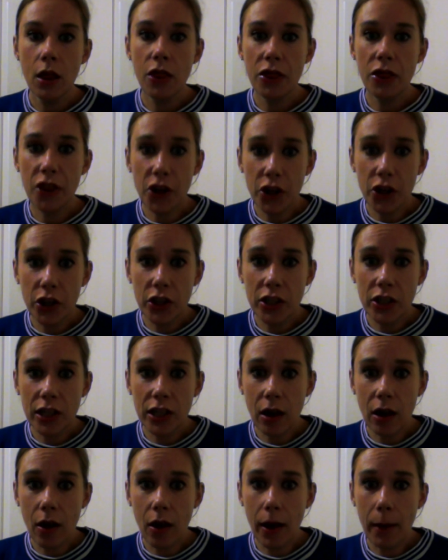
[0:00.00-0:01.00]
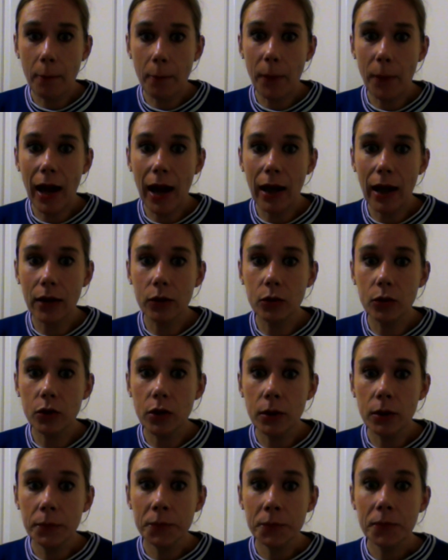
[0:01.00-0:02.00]
£39.
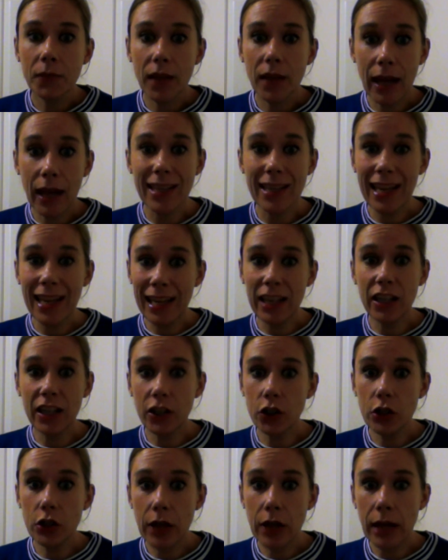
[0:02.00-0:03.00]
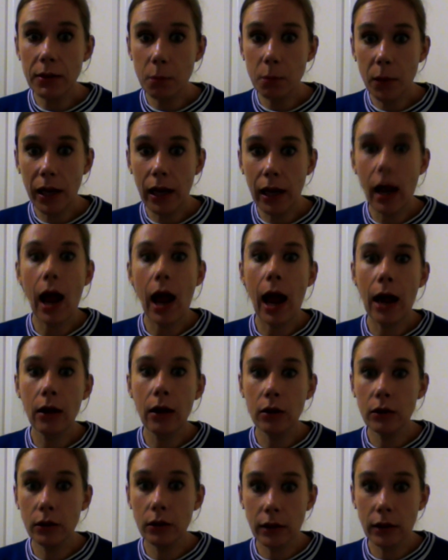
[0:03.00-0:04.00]
That's each. That's me.
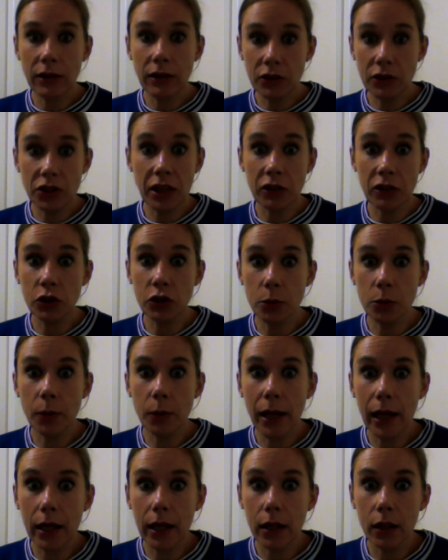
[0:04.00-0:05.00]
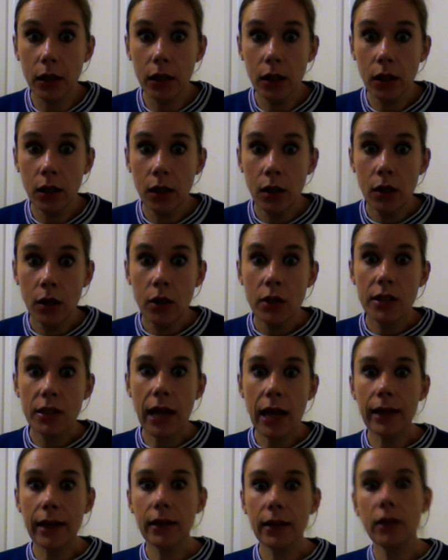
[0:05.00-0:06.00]
That's just me.
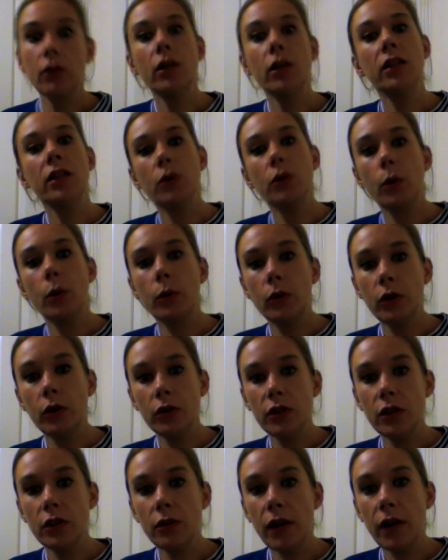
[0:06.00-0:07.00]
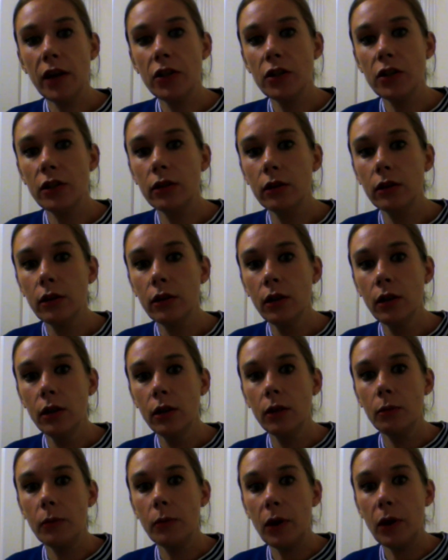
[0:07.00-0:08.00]
Take into consideration
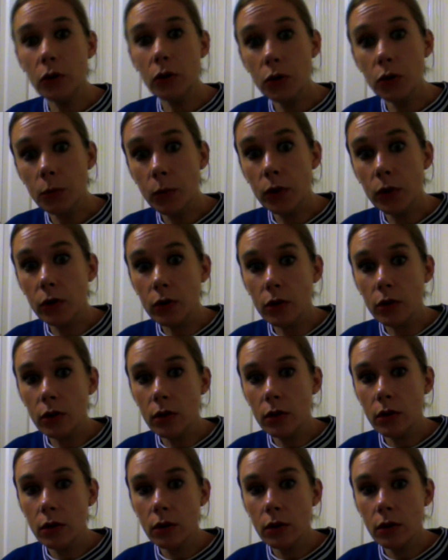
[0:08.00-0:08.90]
my husband's